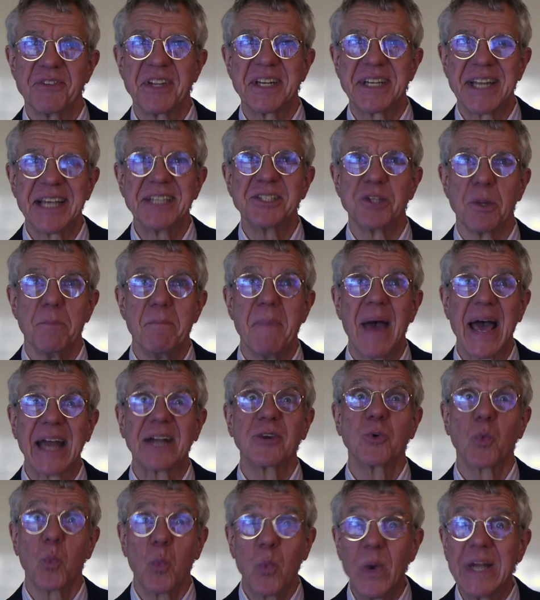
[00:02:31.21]
It doesn't matter
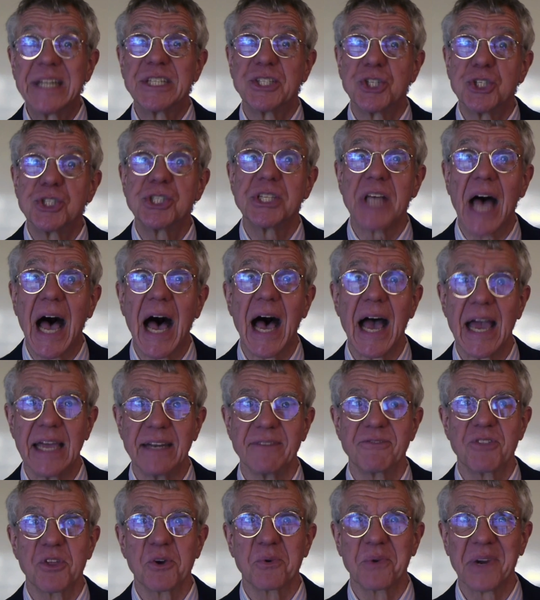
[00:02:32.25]
which side
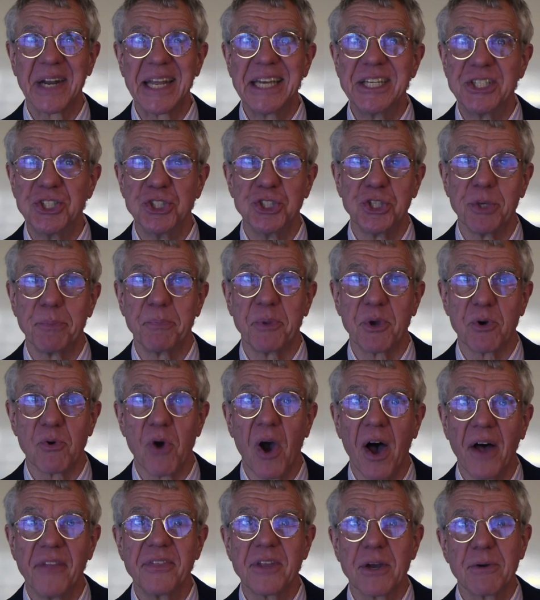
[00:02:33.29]
of the relationship you're
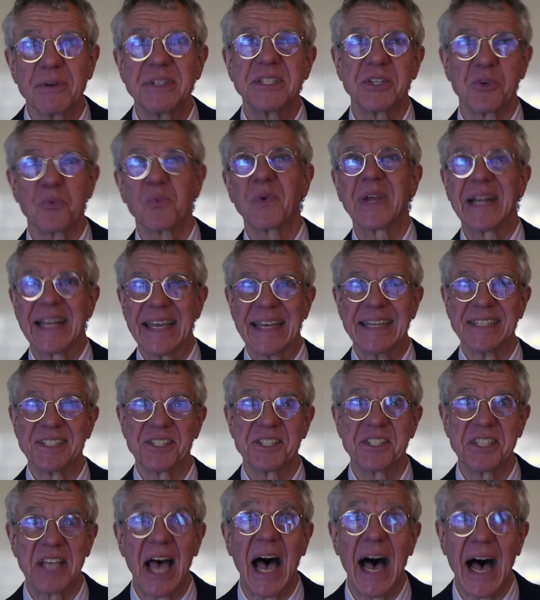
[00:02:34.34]
on, there isn't really a
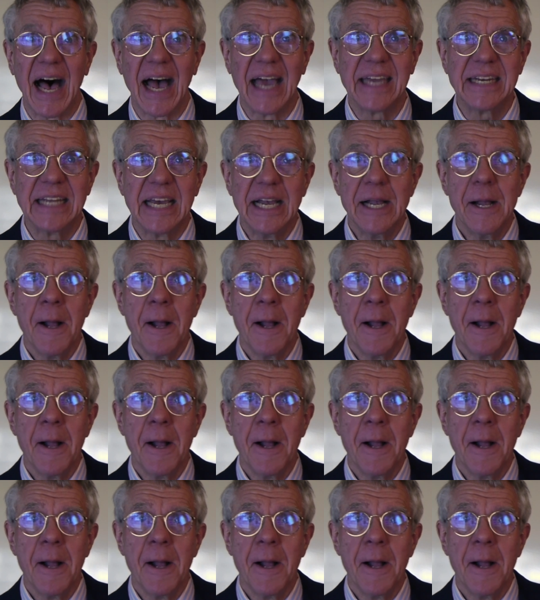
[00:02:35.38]
side.